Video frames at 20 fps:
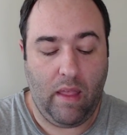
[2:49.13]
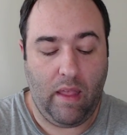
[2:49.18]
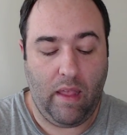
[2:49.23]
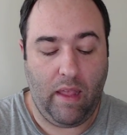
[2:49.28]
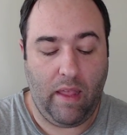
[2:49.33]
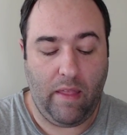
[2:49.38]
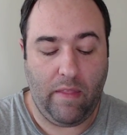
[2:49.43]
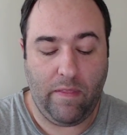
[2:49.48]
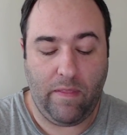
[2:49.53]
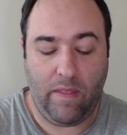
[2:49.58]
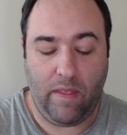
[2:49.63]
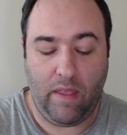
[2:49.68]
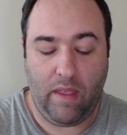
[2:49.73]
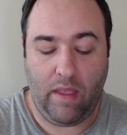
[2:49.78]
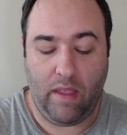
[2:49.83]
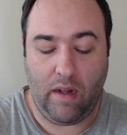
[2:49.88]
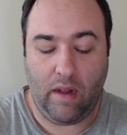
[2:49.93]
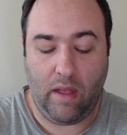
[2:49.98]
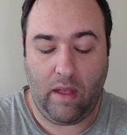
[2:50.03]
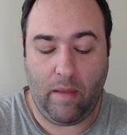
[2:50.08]
And
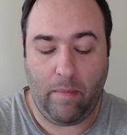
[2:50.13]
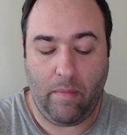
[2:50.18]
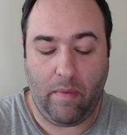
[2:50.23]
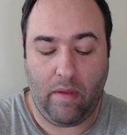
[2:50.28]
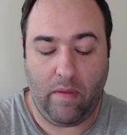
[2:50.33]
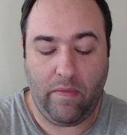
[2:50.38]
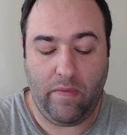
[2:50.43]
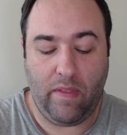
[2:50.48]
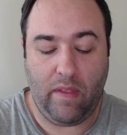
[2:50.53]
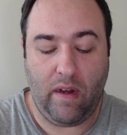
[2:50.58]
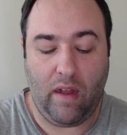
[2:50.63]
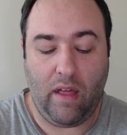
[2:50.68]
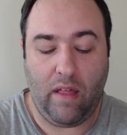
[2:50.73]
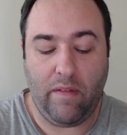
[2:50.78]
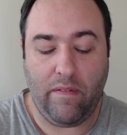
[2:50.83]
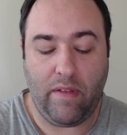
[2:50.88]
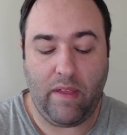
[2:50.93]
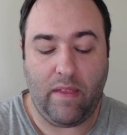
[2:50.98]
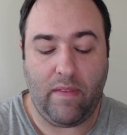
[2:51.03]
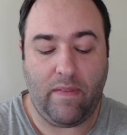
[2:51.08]
then, um, then
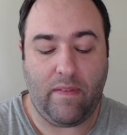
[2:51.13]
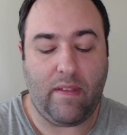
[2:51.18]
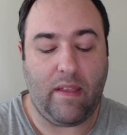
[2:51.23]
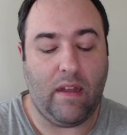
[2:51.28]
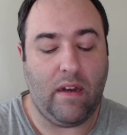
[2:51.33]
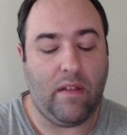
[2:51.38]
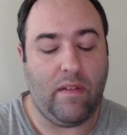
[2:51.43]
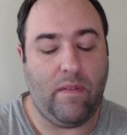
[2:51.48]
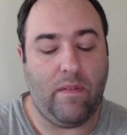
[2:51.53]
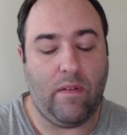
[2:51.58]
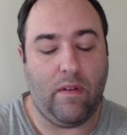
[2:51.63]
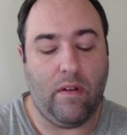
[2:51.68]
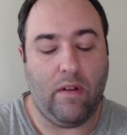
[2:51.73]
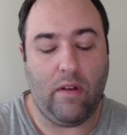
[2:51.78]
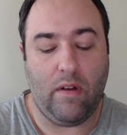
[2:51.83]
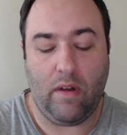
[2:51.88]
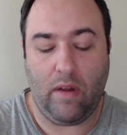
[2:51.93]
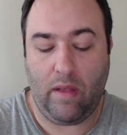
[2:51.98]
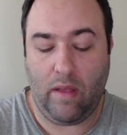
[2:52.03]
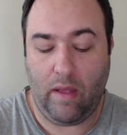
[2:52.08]
Oliver gets kind of
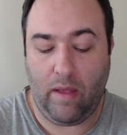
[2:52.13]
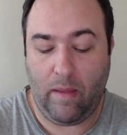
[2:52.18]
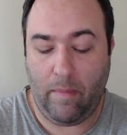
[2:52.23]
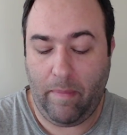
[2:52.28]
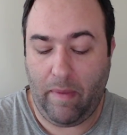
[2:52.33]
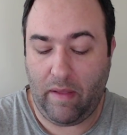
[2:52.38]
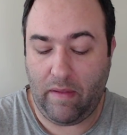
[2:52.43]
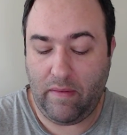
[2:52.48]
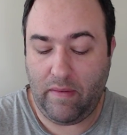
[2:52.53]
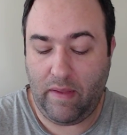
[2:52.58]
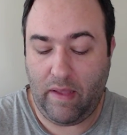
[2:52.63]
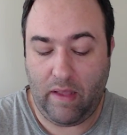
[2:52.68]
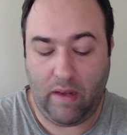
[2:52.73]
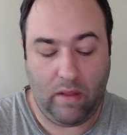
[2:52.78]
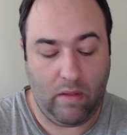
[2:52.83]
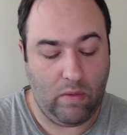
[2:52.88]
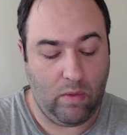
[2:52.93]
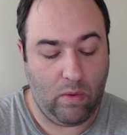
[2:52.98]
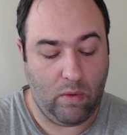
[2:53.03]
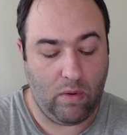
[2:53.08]
concerned uh, about Ted
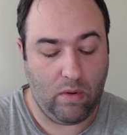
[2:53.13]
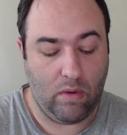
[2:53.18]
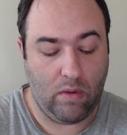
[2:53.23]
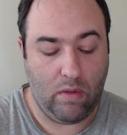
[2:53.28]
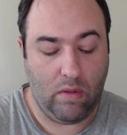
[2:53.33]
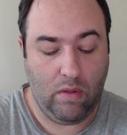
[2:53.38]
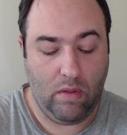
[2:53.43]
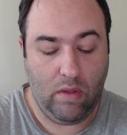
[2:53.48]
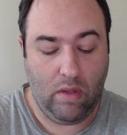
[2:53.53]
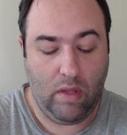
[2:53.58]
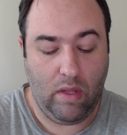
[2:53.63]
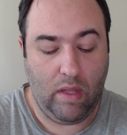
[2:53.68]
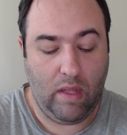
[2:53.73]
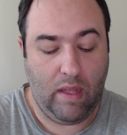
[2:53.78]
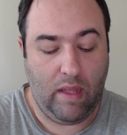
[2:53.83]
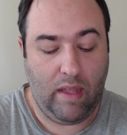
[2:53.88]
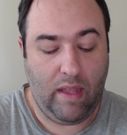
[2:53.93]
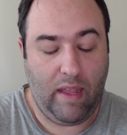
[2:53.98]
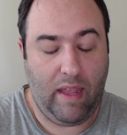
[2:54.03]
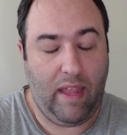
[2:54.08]
and Laurel,
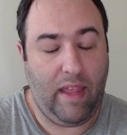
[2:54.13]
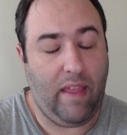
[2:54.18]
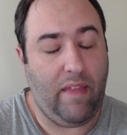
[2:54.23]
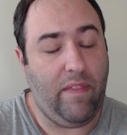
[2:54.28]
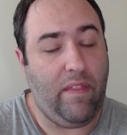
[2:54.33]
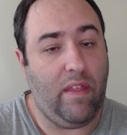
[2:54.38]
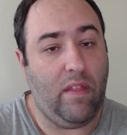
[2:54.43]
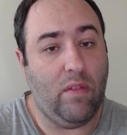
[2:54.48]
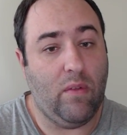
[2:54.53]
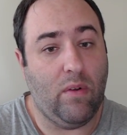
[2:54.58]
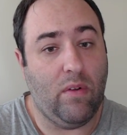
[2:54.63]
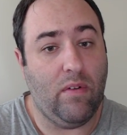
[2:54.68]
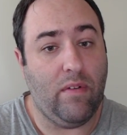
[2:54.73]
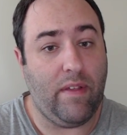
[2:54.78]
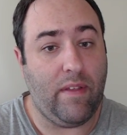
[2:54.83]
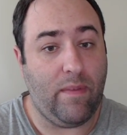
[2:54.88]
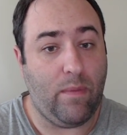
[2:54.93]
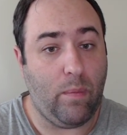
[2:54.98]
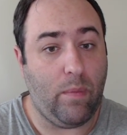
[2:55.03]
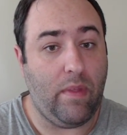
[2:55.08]
and then Laurel
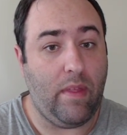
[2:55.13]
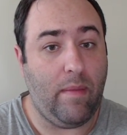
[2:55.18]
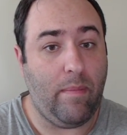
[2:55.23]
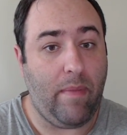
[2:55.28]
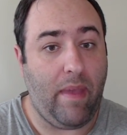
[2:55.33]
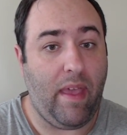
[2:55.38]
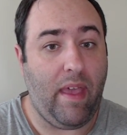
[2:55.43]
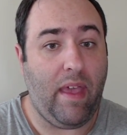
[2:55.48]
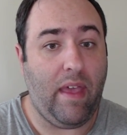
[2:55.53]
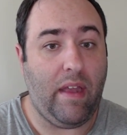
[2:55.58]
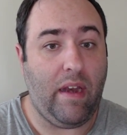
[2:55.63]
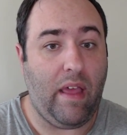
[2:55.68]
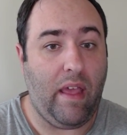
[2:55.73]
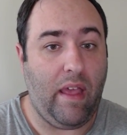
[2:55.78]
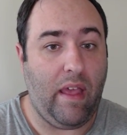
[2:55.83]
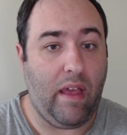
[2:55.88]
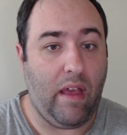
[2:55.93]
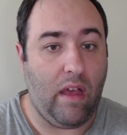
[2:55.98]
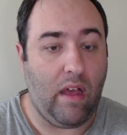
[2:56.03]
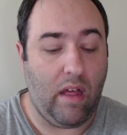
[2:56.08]
gets really mad
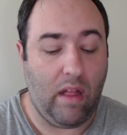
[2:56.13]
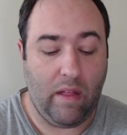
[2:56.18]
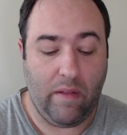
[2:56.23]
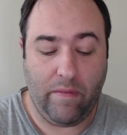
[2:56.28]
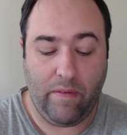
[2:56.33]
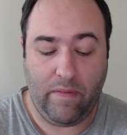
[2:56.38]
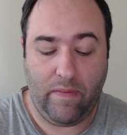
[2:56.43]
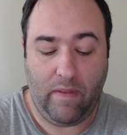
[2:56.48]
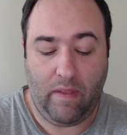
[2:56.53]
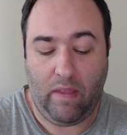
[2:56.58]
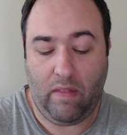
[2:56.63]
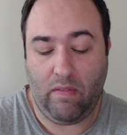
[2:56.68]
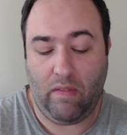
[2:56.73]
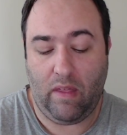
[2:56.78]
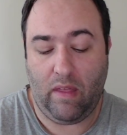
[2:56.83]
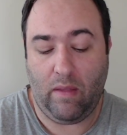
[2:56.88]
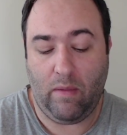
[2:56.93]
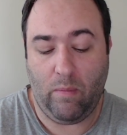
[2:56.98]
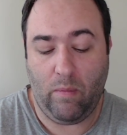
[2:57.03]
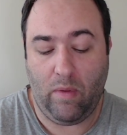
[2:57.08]
at Oliver, saying,
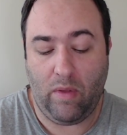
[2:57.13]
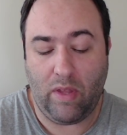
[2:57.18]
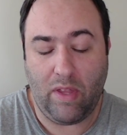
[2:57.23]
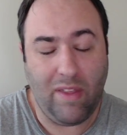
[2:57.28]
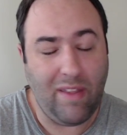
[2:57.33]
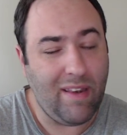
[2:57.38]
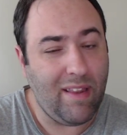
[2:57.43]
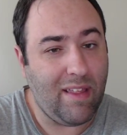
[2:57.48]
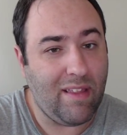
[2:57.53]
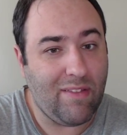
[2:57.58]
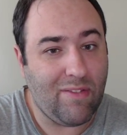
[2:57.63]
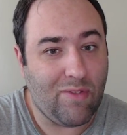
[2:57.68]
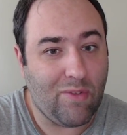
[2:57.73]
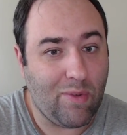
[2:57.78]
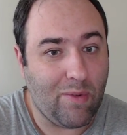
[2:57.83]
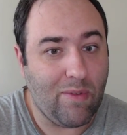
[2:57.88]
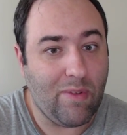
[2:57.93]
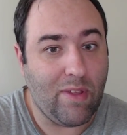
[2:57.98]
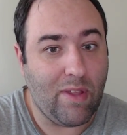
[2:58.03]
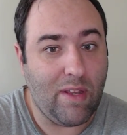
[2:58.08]
"Like, well, you didn't, tr
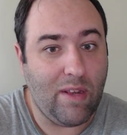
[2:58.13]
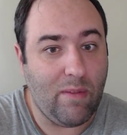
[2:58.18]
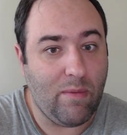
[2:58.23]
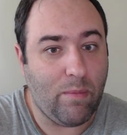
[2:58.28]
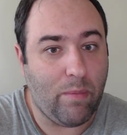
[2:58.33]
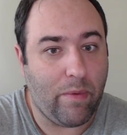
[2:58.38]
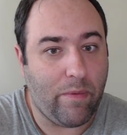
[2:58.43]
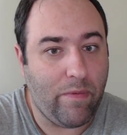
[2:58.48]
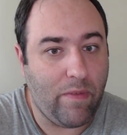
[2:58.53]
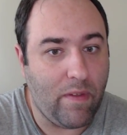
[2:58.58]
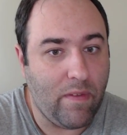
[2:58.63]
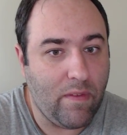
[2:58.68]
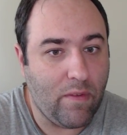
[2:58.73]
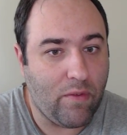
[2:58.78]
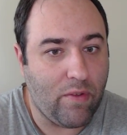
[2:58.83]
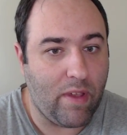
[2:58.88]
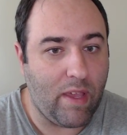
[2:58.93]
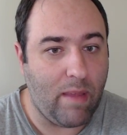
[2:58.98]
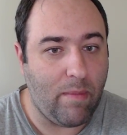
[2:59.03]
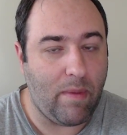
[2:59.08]
you refused to
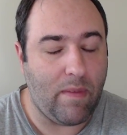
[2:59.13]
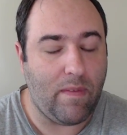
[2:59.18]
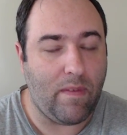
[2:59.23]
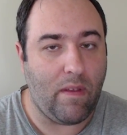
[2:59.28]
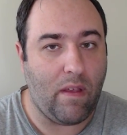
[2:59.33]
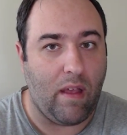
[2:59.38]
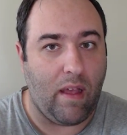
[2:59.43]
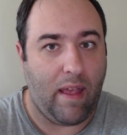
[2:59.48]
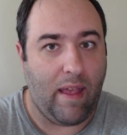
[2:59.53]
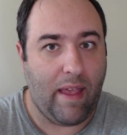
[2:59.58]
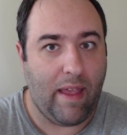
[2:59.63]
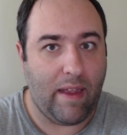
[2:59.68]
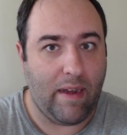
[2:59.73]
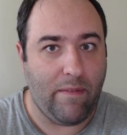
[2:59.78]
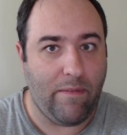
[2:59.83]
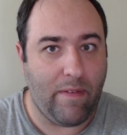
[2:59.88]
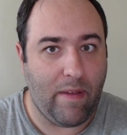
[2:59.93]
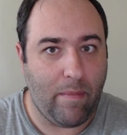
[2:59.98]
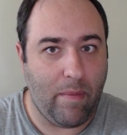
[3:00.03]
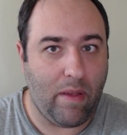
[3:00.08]
train me, so I had to
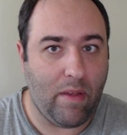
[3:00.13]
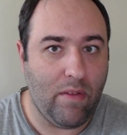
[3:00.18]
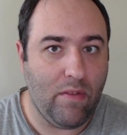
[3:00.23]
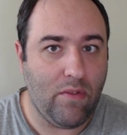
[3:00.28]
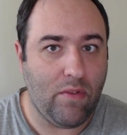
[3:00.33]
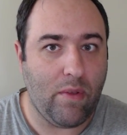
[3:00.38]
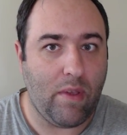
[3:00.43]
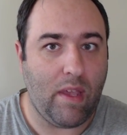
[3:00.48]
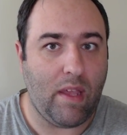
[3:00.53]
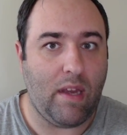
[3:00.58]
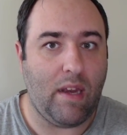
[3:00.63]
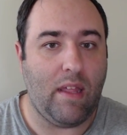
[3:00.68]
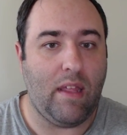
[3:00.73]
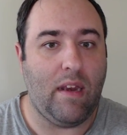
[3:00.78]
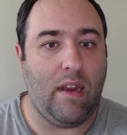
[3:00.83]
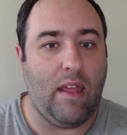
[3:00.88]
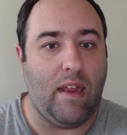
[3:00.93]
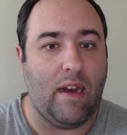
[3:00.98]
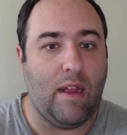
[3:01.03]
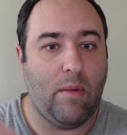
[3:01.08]
find my own training,
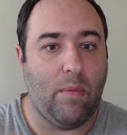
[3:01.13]
and I